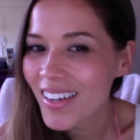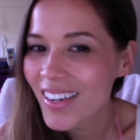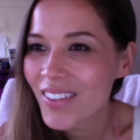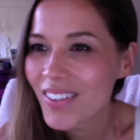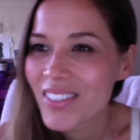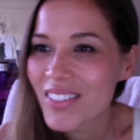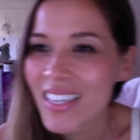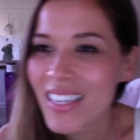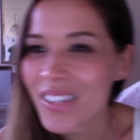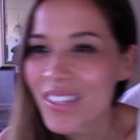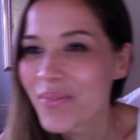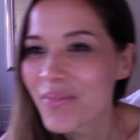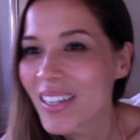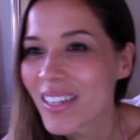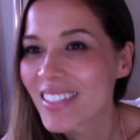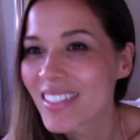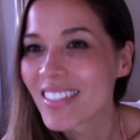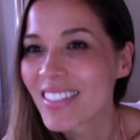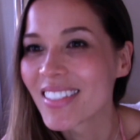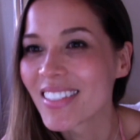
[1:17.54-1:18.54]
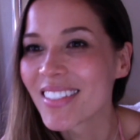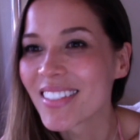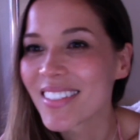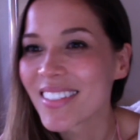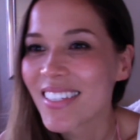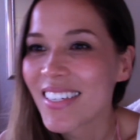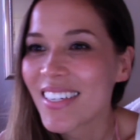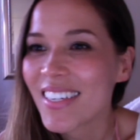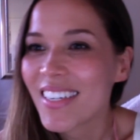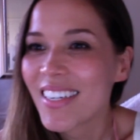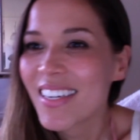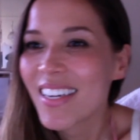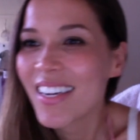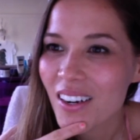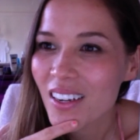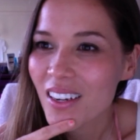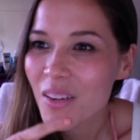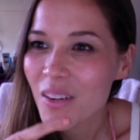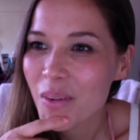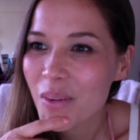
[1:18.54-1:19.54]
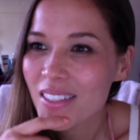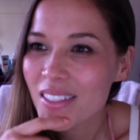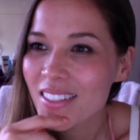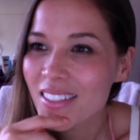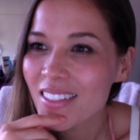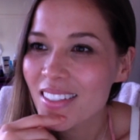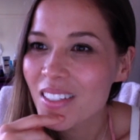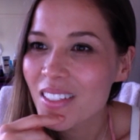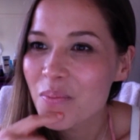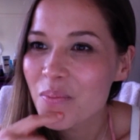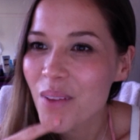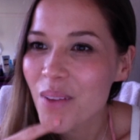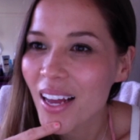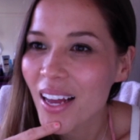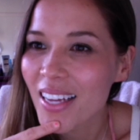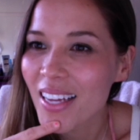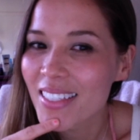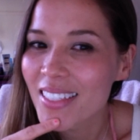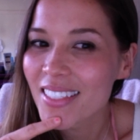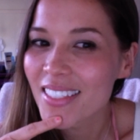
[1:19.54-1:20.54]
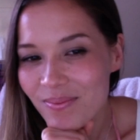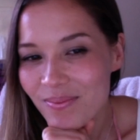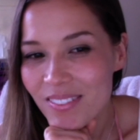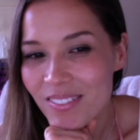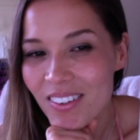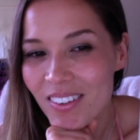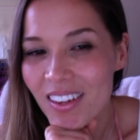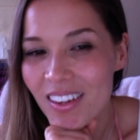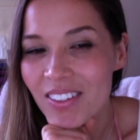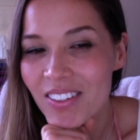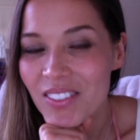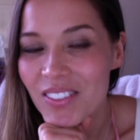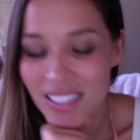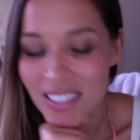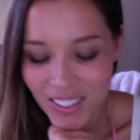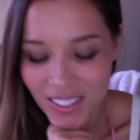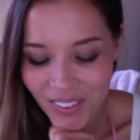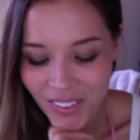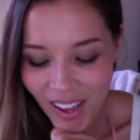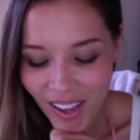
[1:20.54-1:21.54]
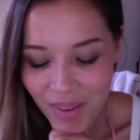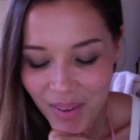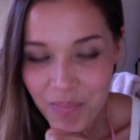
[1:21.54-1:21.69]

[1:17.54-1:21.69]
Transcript: getting messages. Am I still in bed? Okay, you didn't hear that.